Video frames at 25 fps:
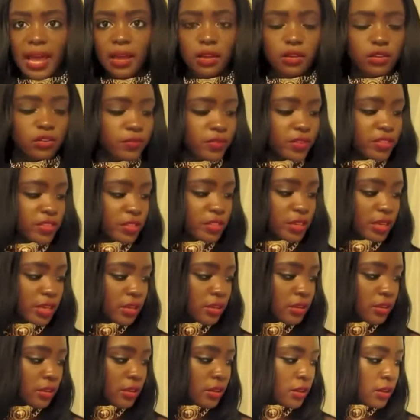get the one that you
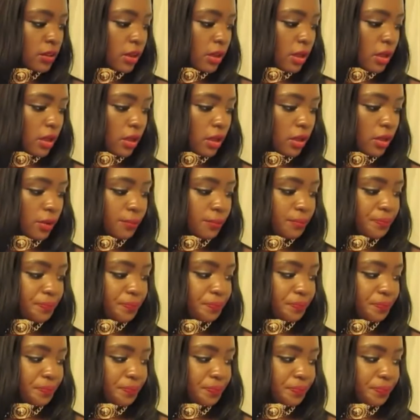mix yourself as well from
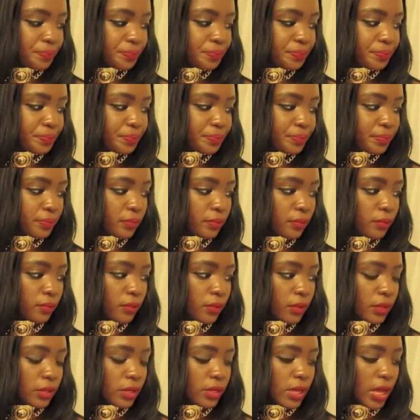the shop too.
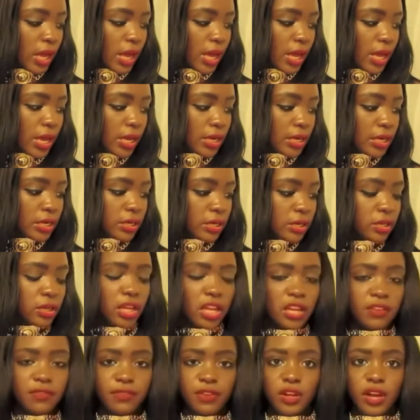Also,
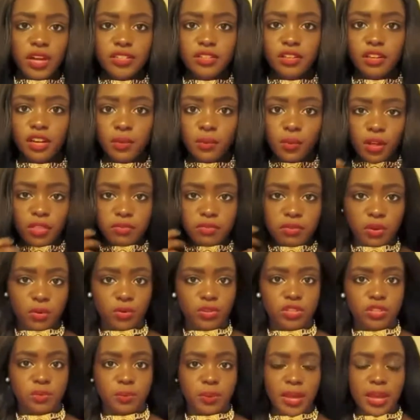this is a 3/4 wig,
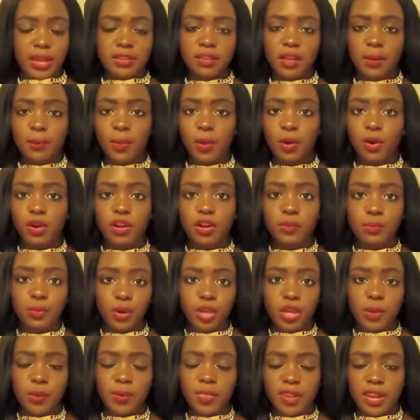it's not a sew-in,
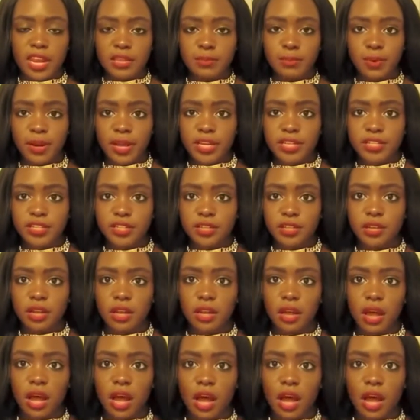and I used